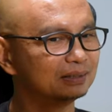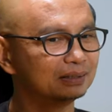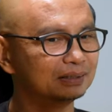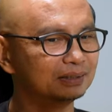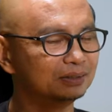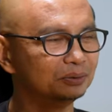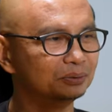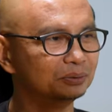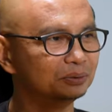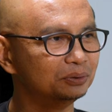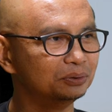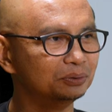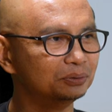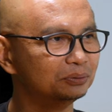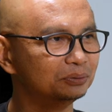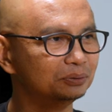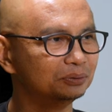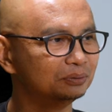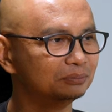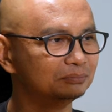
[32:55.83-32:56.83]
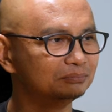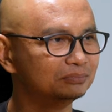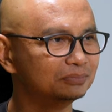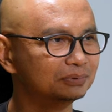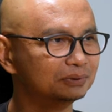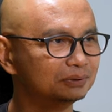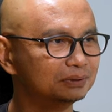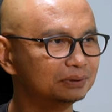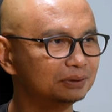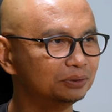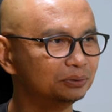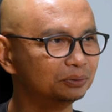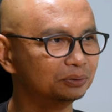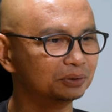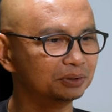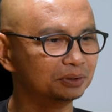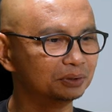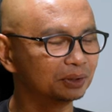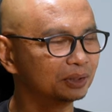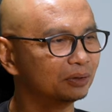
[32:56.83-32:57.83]
you, you,
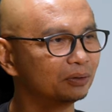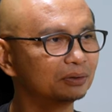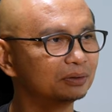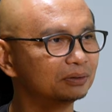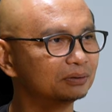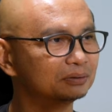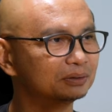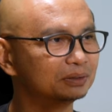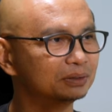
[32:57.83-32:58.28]
you, you're gone.